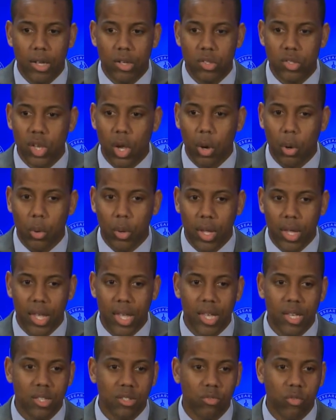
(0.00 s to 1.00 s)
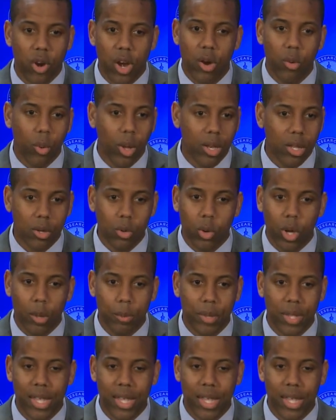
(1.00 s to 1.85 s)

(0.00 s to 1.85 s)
So he is very well equipped.